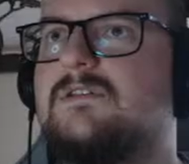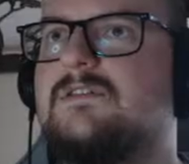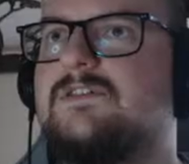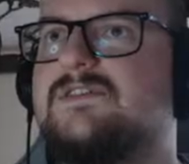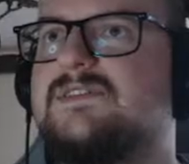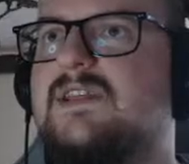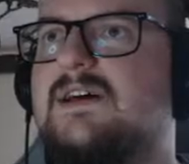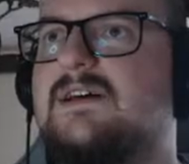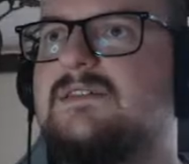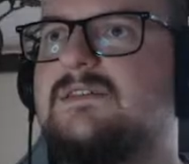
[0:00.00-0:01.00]
There's
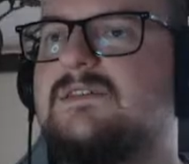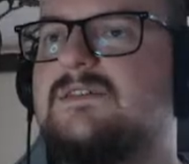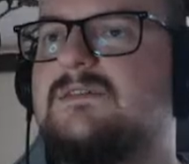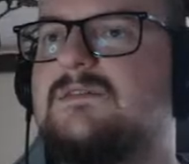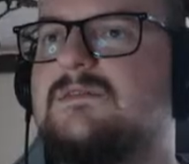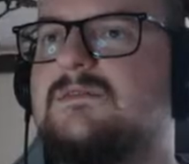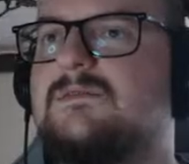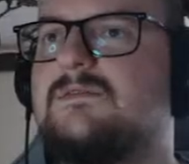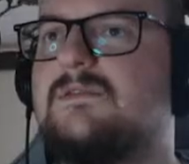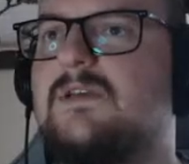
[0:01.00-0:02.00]
that.
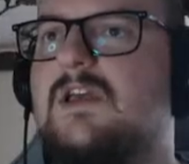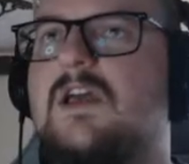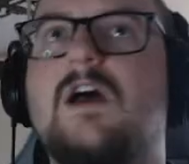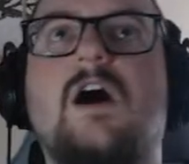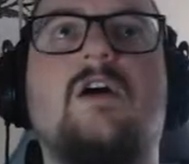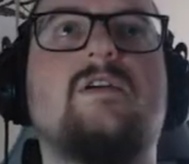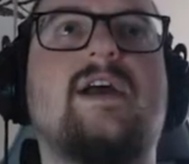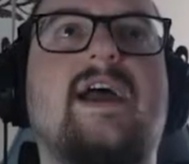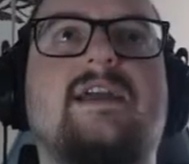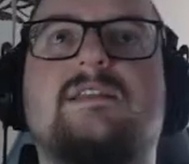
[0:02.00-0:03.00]

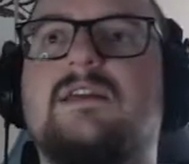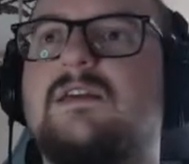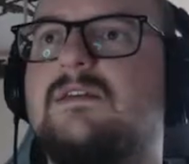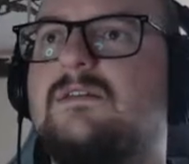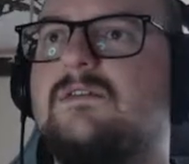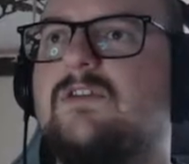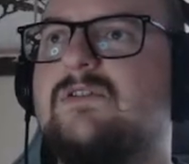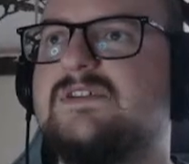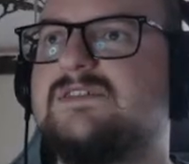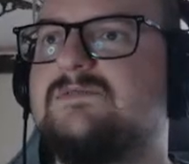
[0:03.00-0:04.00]
Okay, the
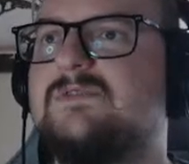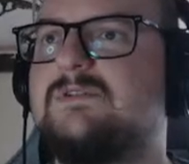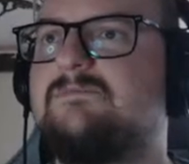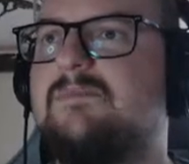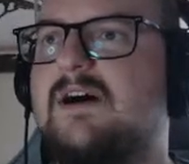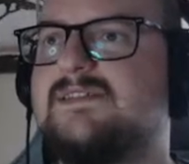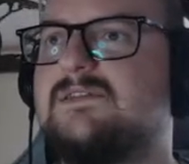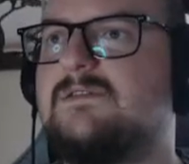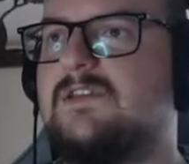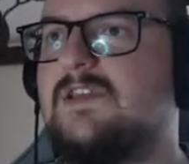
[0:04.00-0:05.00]
requests were
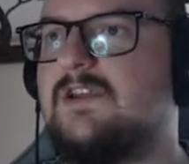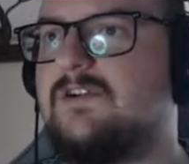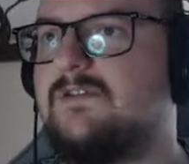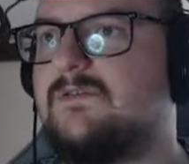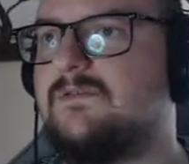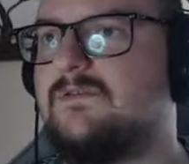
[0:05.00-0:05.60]
passed on here.